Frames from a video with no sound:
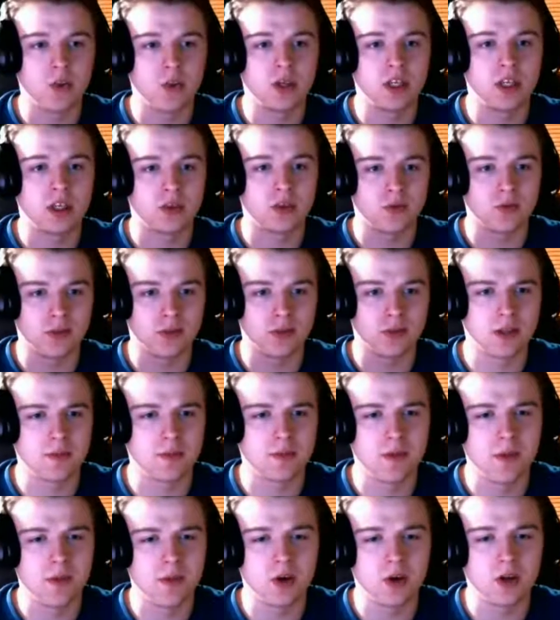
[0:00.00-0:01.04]
to get
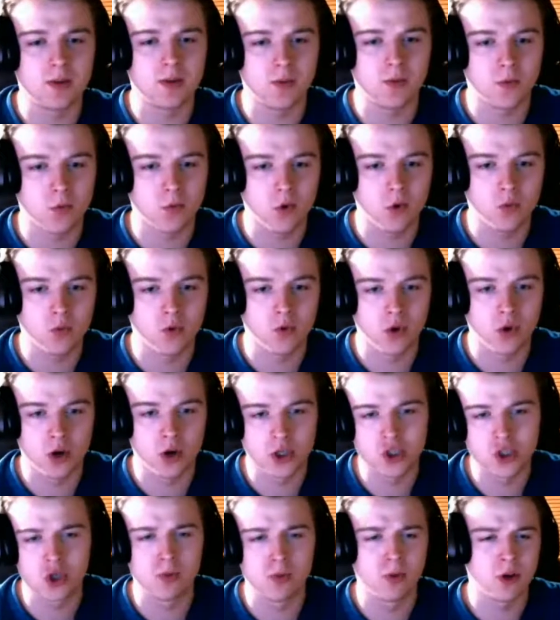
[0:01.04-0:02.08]
people call them the Road
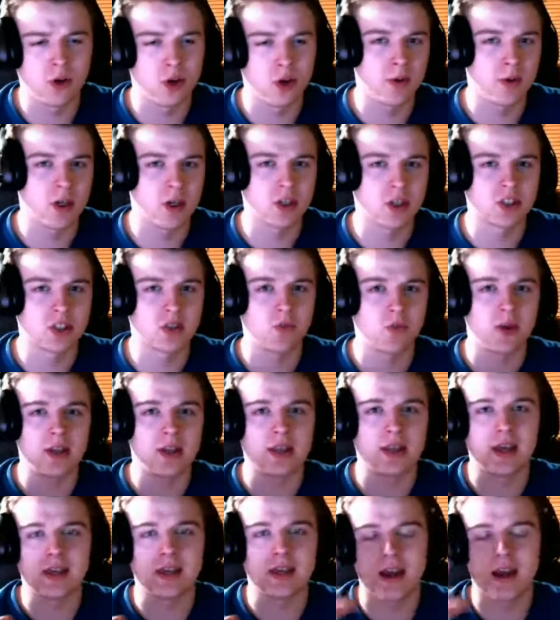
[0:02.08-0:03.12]
Warriors 2.0 because of the way
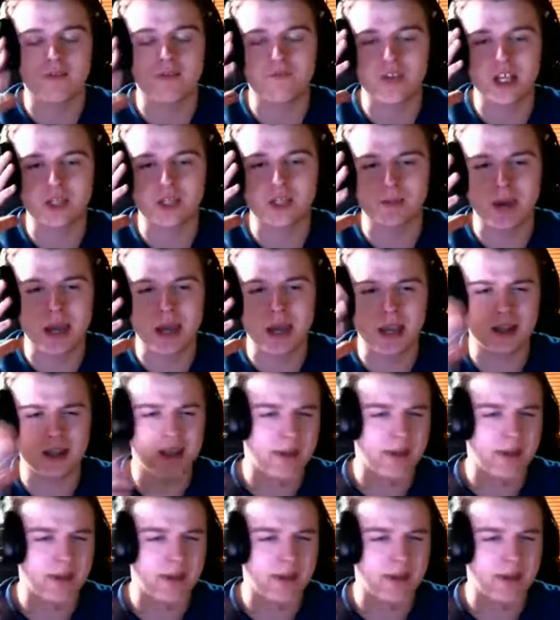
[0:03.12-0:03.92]
they have face paint,